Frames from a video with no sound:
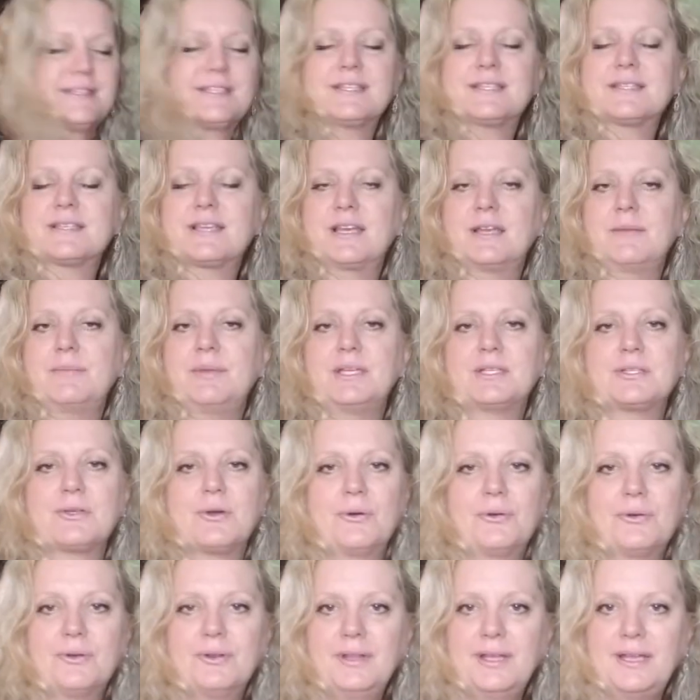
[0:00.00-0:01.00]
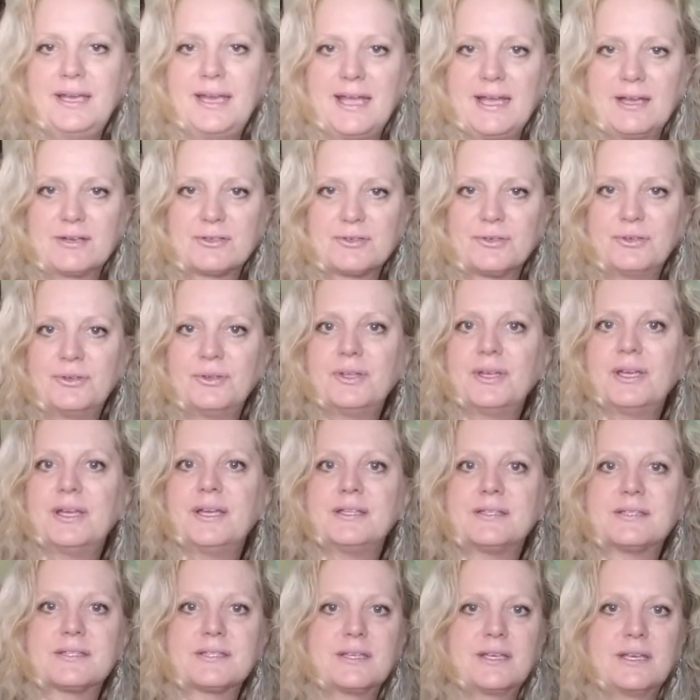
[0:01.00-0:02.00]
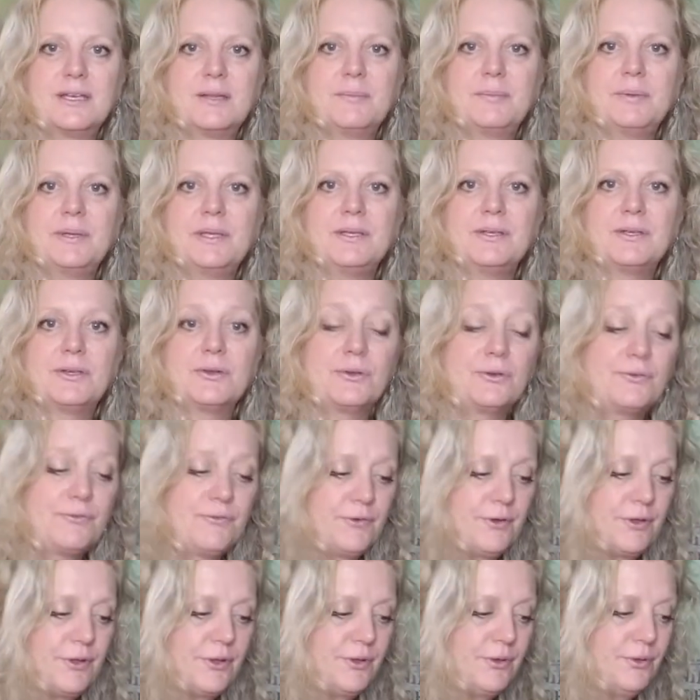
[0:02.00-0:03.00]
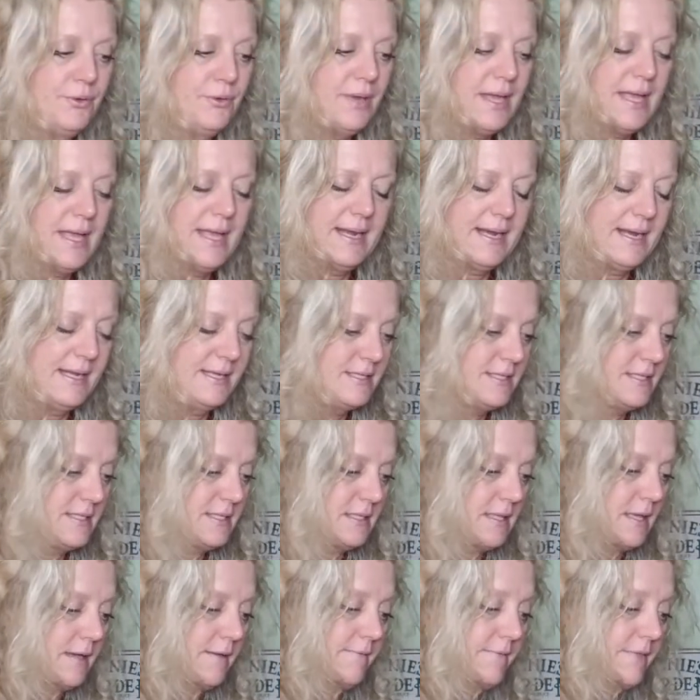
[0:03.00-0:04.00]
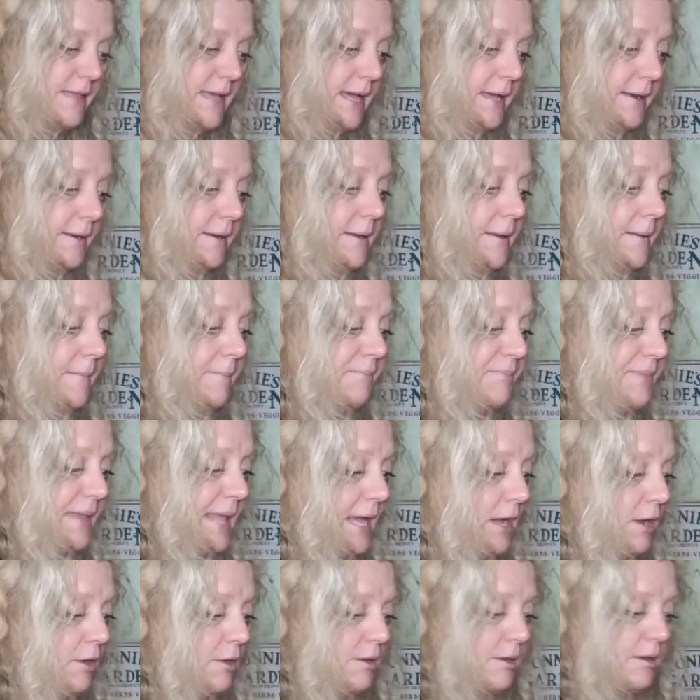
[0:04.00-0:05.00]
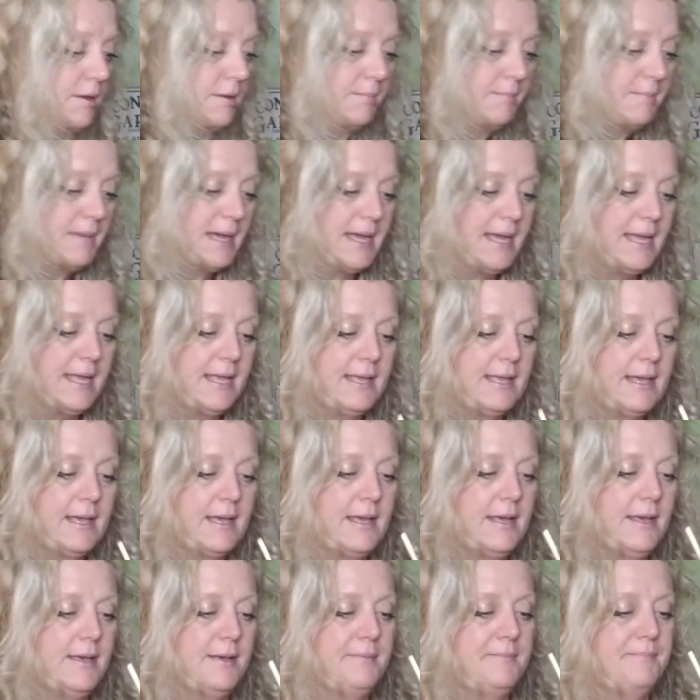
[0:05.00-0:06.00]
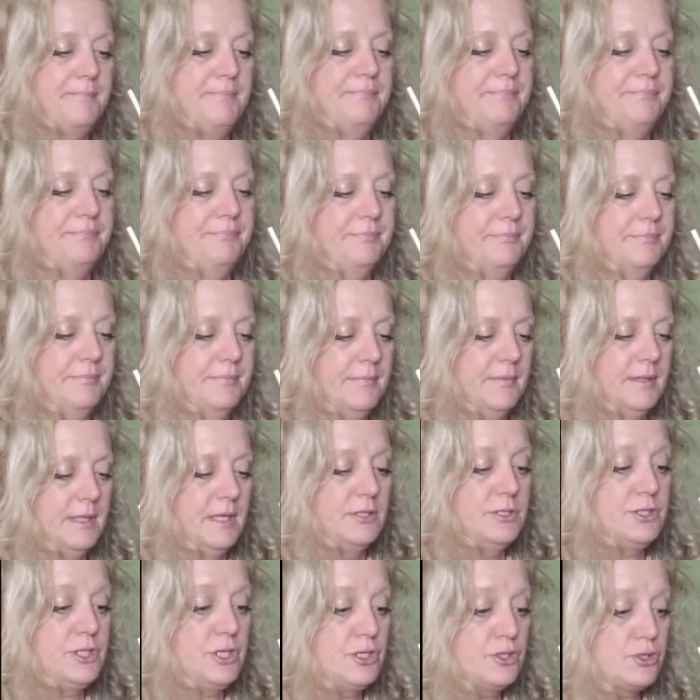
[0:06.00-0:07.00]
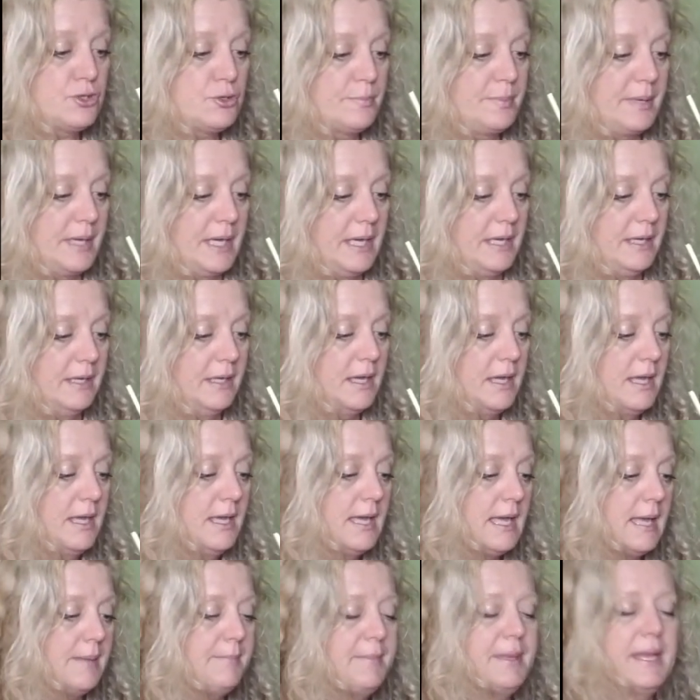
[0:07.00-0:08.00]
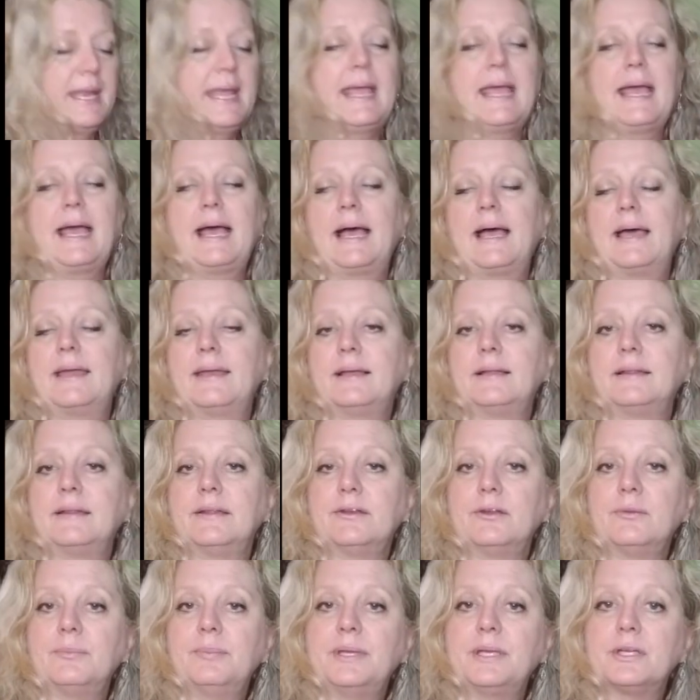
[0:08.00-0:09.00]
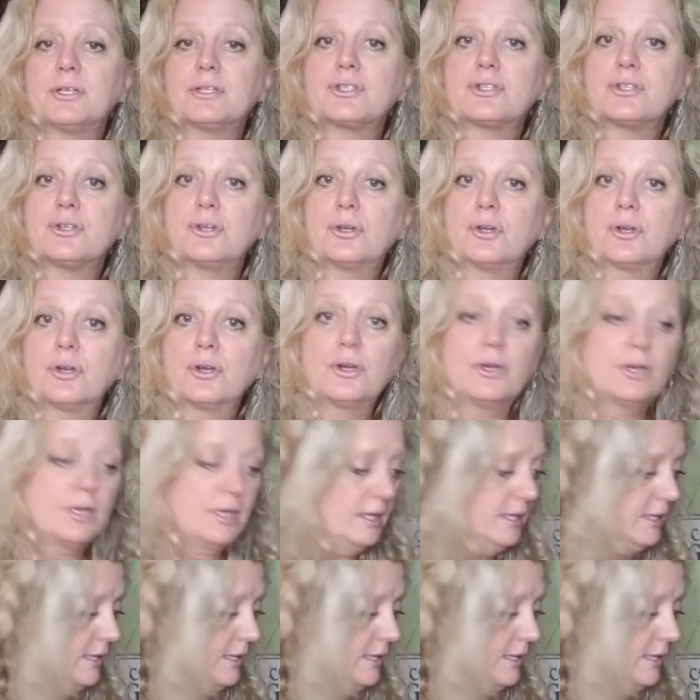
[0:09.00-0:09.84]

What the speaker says: is gonna be totally natural. It's gonna be good for you, and I just love that. Now, my ginger bug, I'm going to add a little bit of sugar,